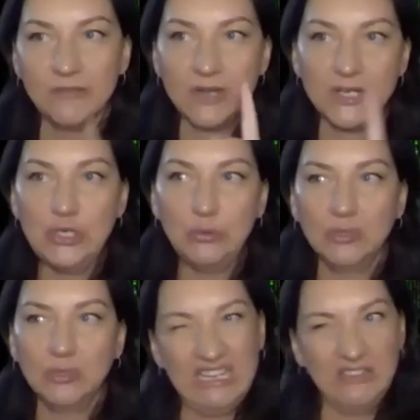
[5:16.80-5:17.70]
One friend
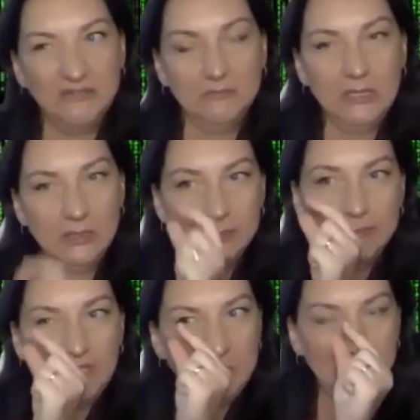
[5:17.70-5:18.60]
knew, kind of felt
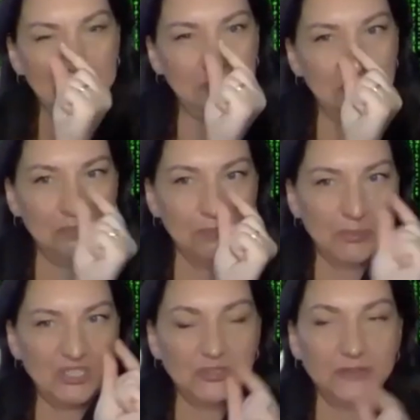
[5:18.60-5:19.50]
little
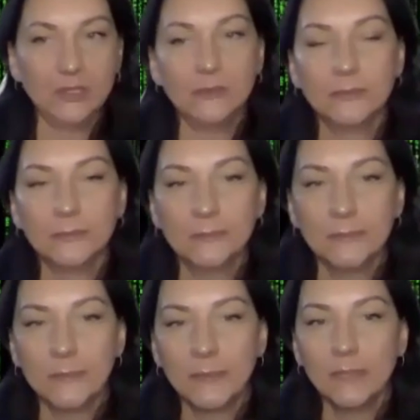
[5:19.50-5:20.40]
parts of it.
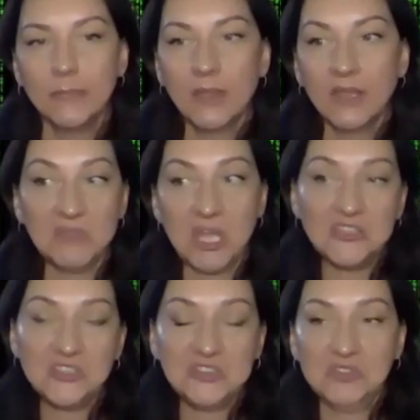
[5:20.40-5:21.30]

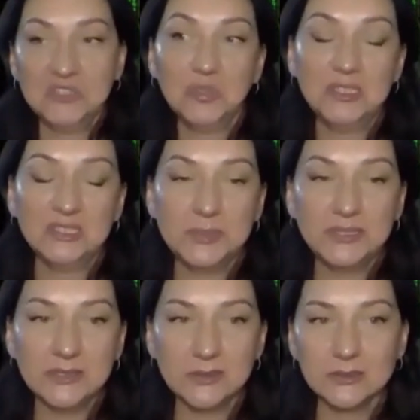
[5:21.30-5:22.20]
I just felt it was
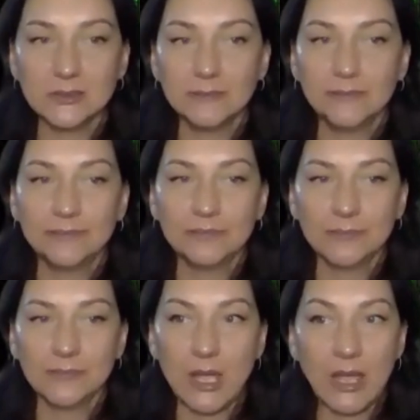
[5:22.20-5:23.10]
nobody's business.
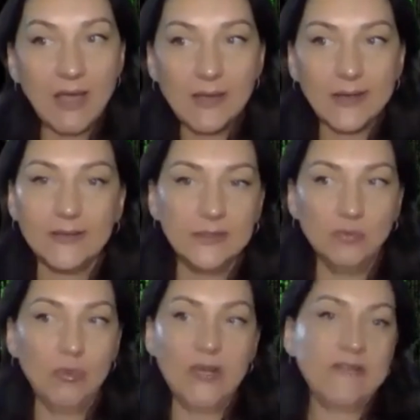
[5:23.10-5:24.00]
And I
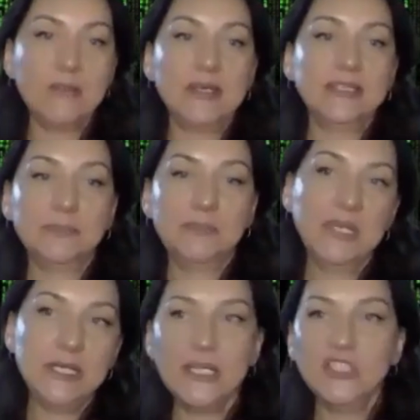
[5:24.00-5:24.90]
didn't want everybody's
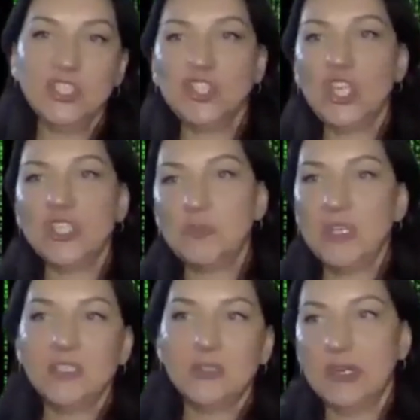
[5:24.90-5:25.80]
opinions and
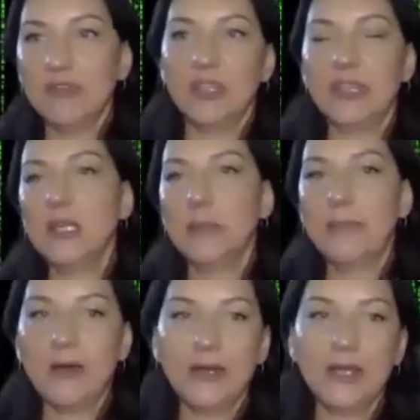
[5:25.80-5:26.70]
judgments, or whatever they
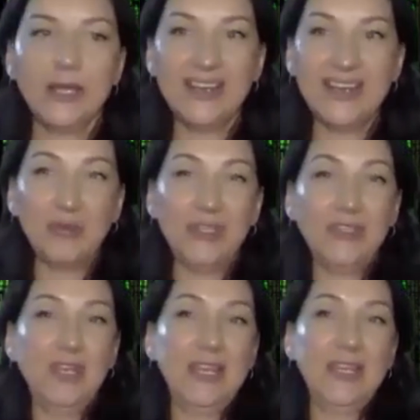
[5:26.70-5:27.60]
think about it. And I
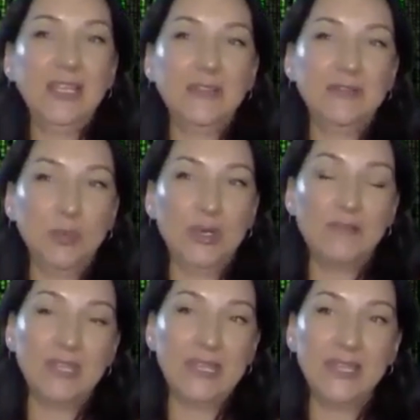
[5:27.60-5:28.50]
could even think if they,
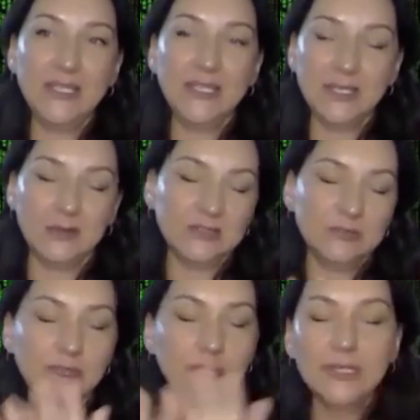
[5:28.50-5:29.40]
whatever they're thinking, and I
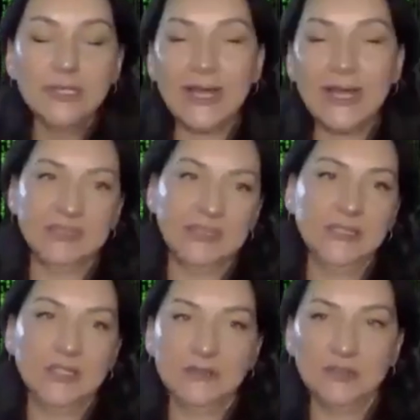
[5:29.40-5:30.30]
was really
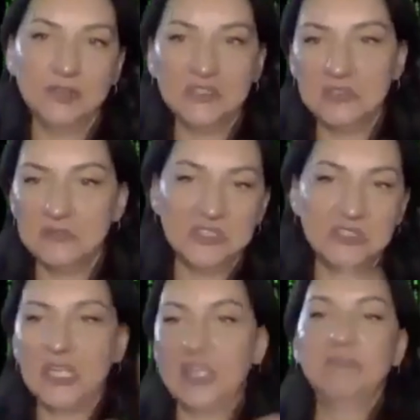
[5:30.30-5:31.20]
hypersensitive to it. And I
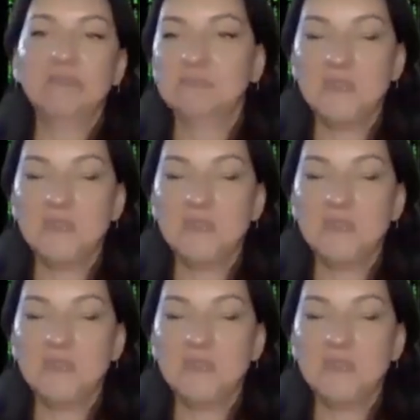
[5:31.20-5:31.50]
was just like,